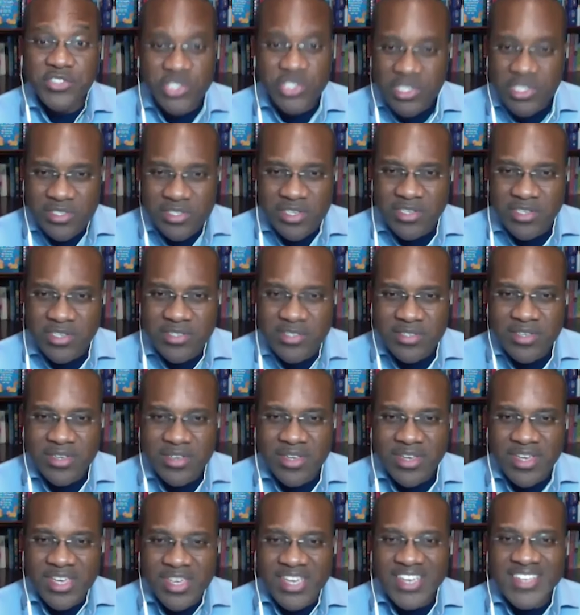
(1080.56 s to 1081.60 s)
Jesus.
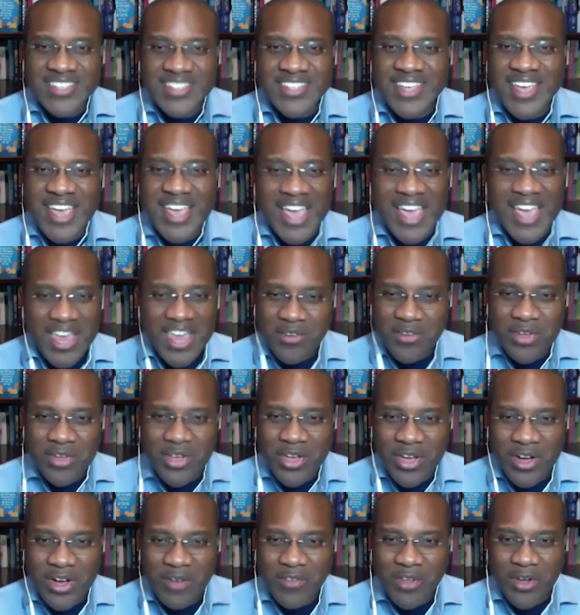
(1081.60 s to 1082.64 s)
He is the head of,
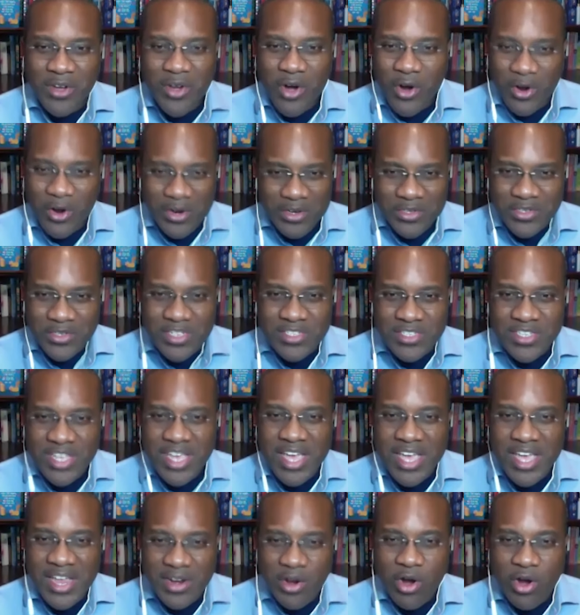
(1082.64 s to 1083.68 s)
of the corner. He's the
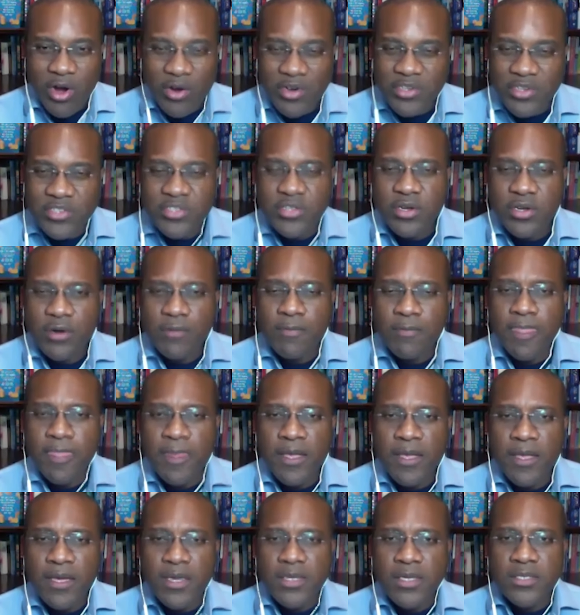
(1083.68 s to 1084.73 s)
head cornerstone.
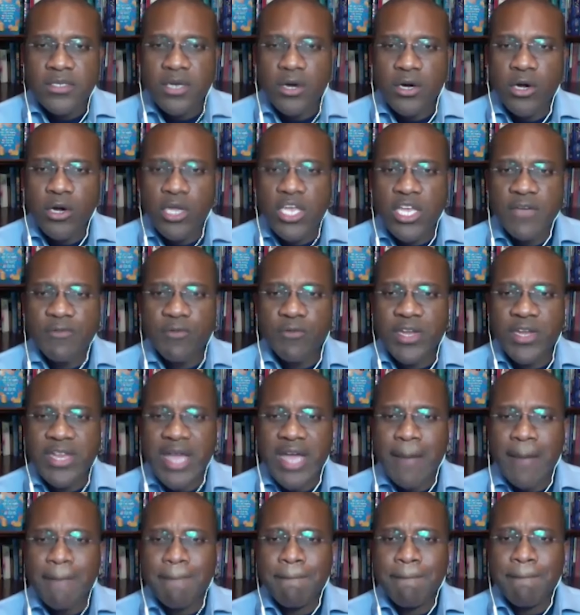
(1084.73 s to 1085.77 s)
So if we're
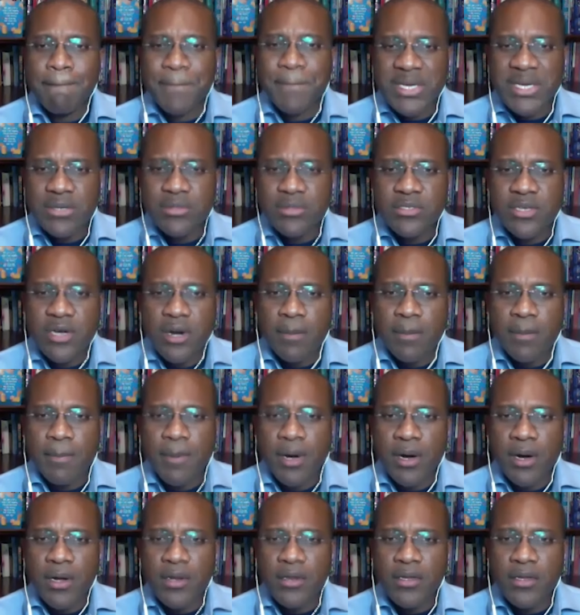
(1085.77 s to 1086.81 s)
not built
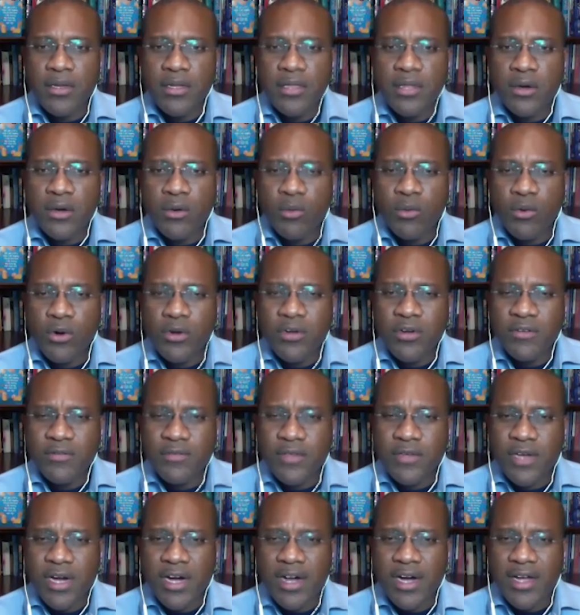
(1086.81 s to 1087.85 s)
upon the word
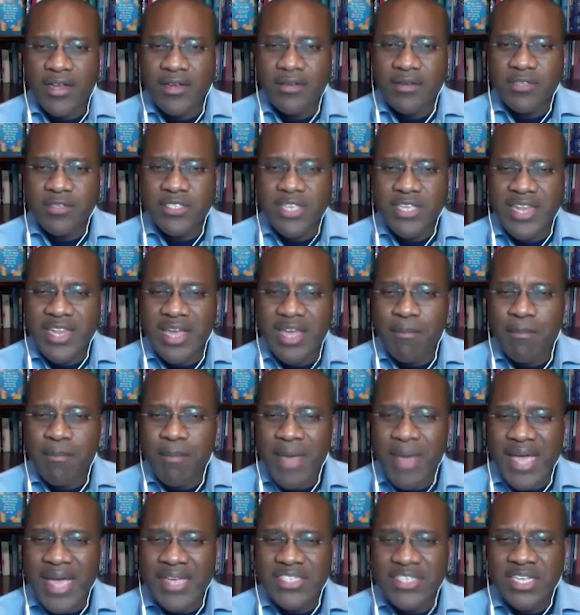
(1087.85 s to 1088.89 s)
of God, we say that
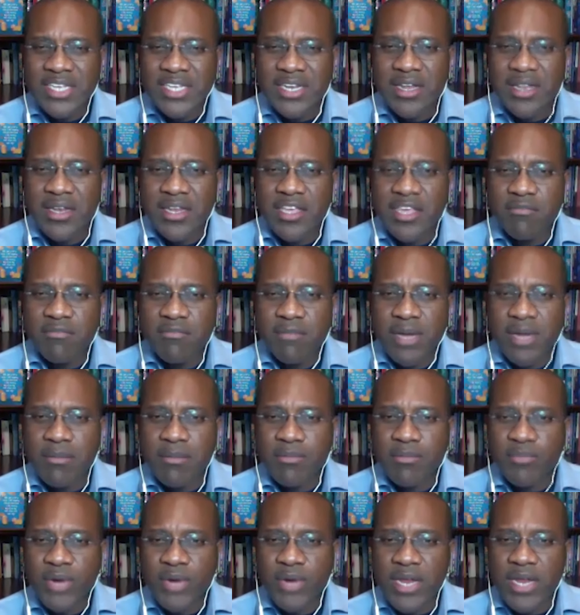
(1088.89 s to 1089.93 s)
man shall not live by
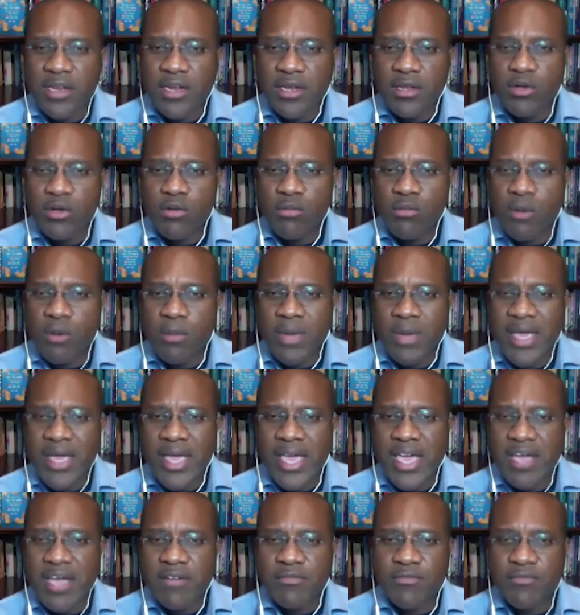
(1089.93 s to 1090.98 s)
bread alone, but by
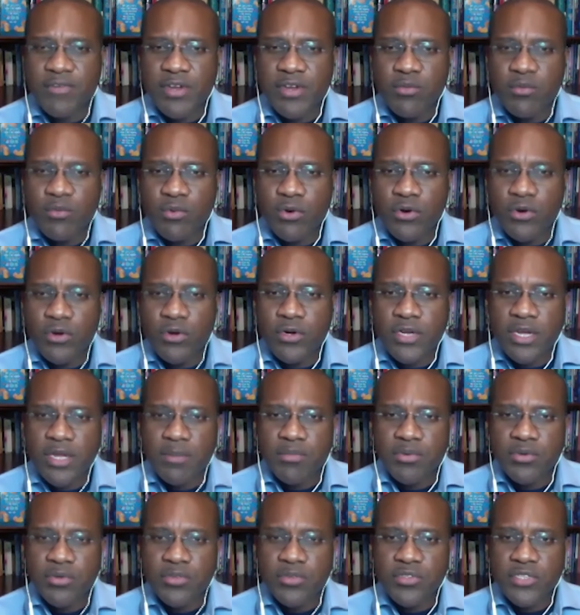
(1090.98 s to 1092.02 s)
every word
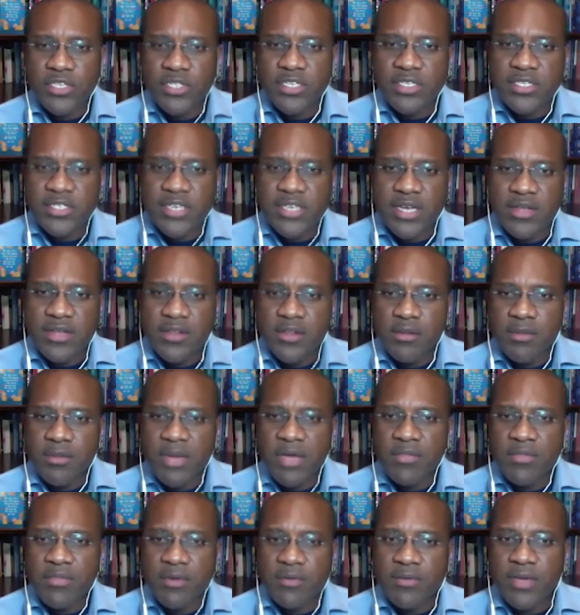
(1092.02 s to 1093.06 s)
that proceeds out of the
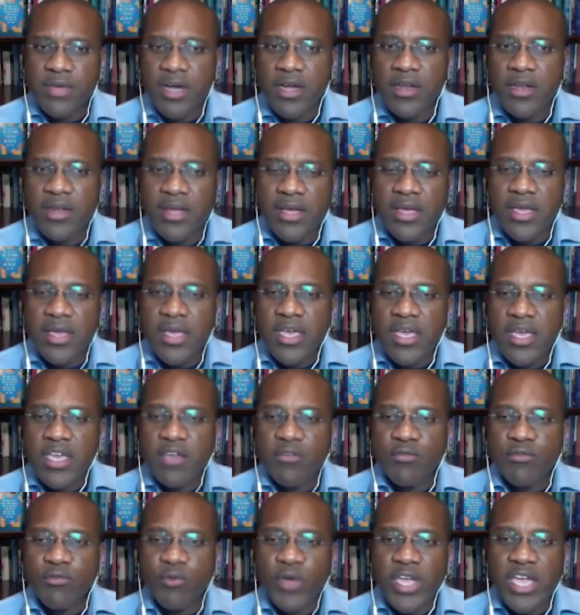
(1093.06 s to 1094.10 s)
mouth of God
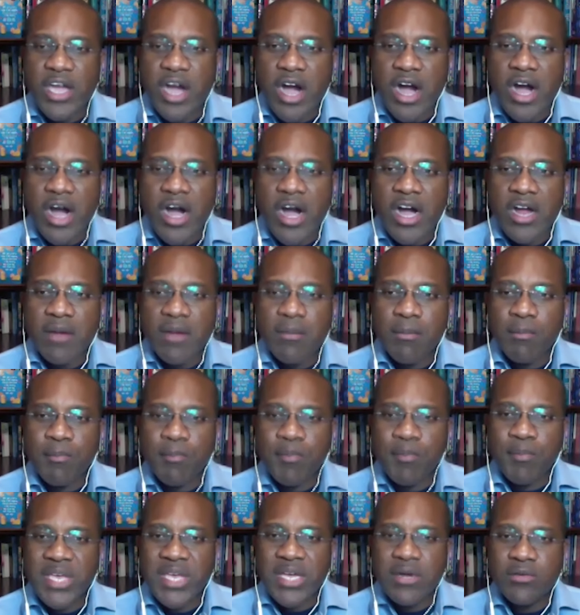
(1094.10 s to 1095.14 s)
if we are
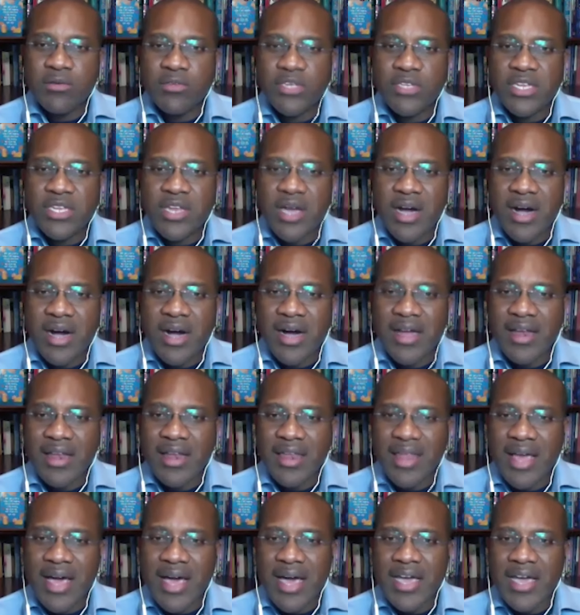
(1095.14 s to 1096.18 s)
building our
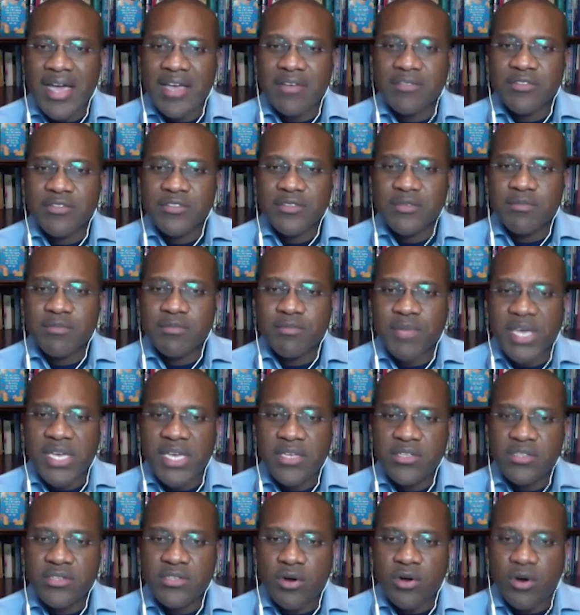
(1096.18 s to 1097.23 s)
lives
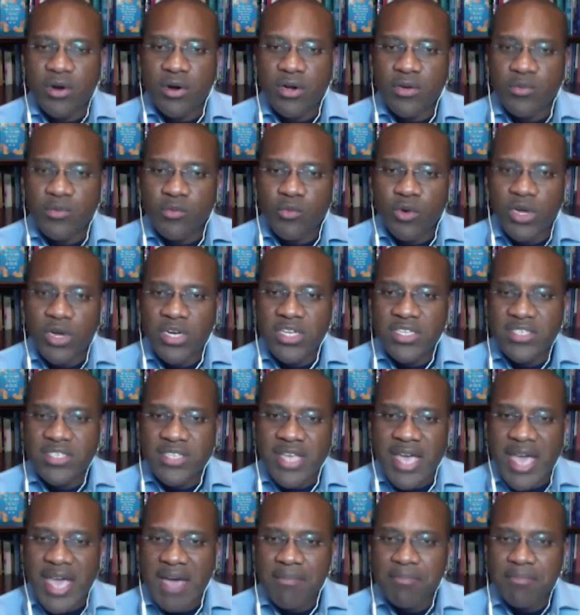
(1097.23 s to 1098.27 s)
based on what is
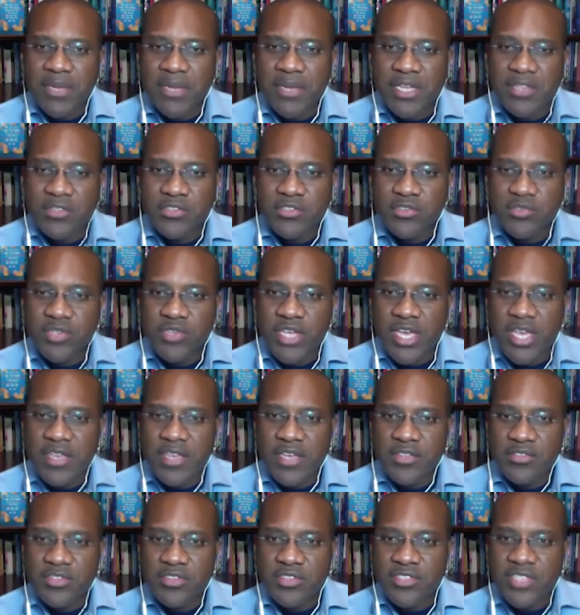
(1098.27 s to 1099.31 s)
happening today
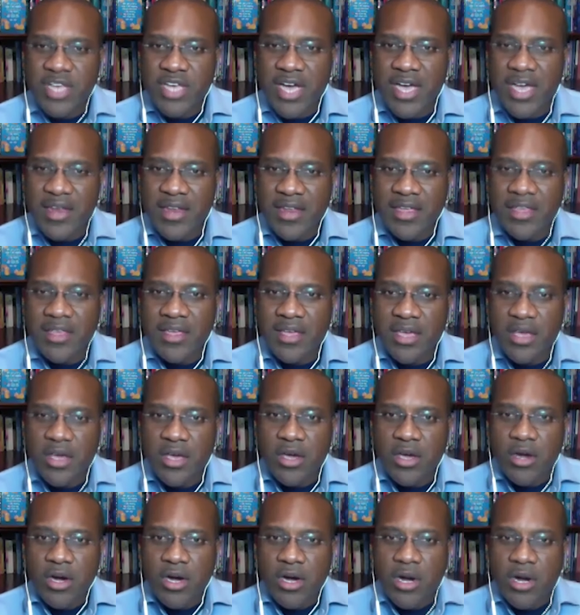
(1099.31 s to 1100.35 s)
in society
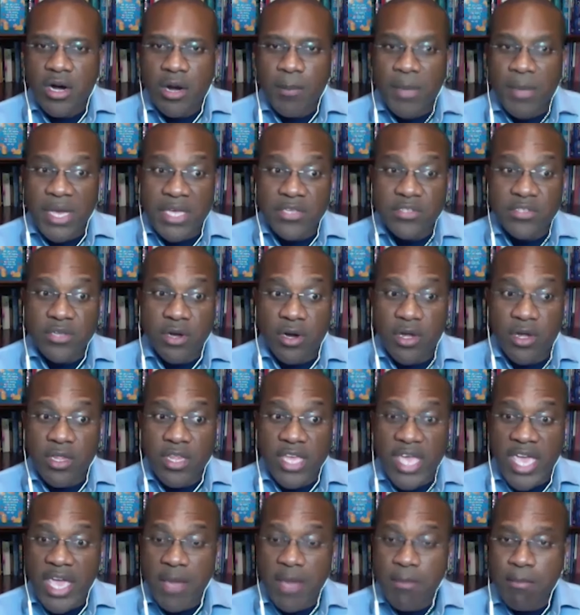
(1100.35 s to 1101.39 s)
or based
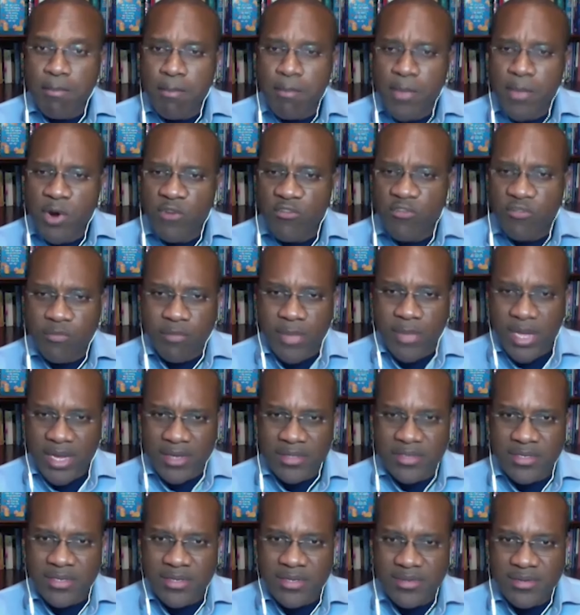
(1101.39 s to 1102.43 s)
on a
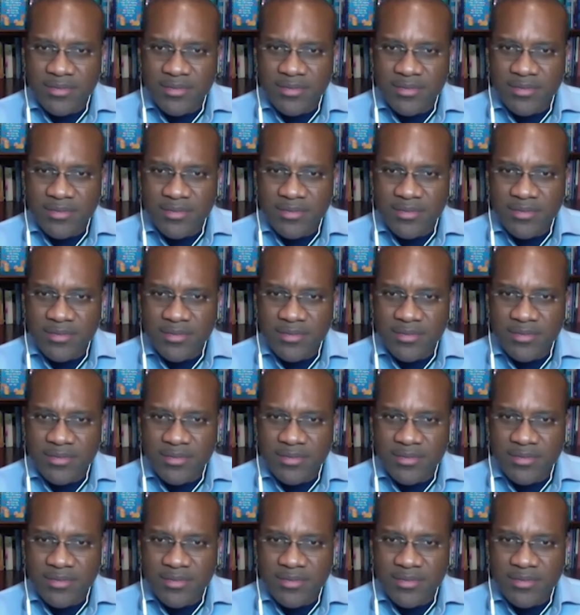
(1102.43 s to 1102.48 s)
movement.